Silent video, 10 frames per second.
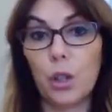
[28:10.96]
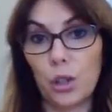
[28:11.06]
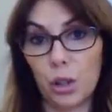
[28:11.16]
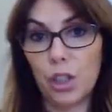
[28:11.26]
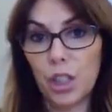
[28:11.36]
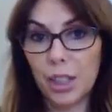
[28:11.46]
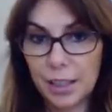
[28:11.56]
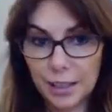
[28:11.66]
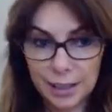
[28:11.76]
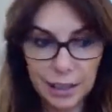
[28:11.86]
judging
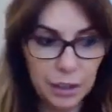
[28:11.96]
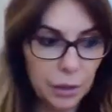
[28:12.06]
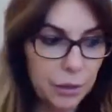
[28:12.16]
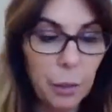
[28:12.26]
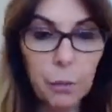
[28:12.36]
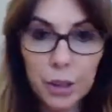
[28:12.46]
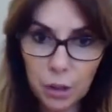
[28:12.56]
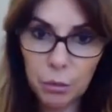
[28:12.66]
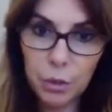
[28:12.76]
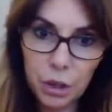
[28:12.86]
yourself, and we
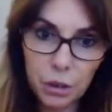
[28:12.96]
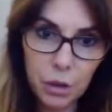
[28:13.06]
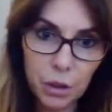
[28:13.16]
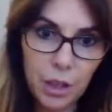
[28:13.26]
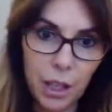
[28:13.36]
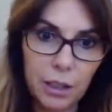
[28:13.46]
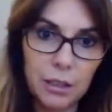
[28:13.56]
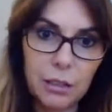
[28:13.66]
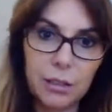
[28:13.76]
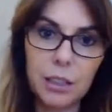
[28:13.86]
do that.
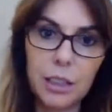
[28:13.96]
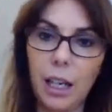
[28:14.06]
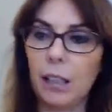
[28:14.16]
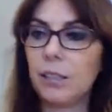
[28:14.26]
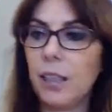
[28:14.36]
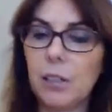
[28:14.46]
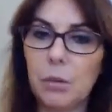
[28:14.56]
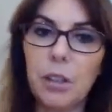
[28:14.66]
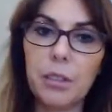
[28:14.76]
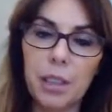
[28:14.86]
Yeah,
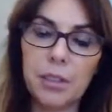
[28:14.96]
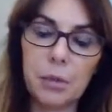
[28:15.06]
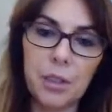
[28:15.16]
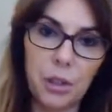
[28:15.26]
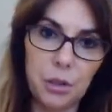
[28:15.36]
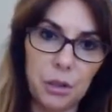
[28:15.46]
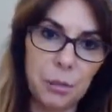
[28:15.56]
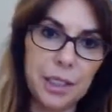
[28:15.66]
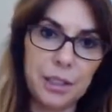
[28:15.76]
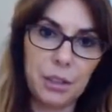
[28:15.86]
that's what social
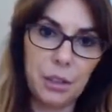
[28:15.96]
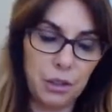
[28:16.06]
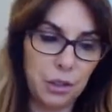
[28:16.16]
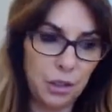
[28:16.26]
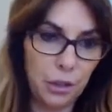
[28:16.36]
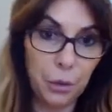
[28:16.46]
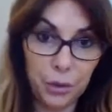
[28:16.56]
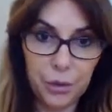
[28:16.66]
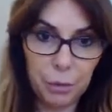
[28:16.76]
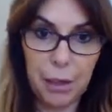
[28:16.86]
media does to
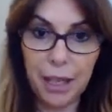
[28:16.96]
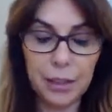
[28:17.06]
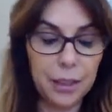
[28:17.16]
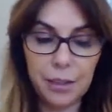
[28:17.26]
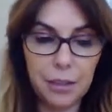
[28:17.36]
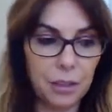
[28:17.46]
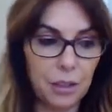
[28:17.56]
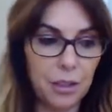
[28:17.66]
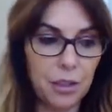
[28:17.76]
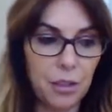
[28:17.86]
us. But it's
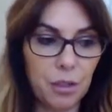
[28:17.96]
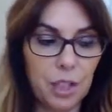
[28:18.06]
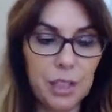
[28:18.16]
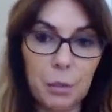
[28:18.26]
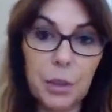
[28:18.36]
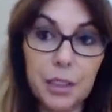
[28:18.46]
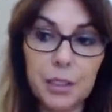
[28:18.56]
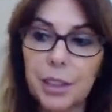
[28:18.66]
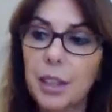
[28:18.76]
just a crazy world.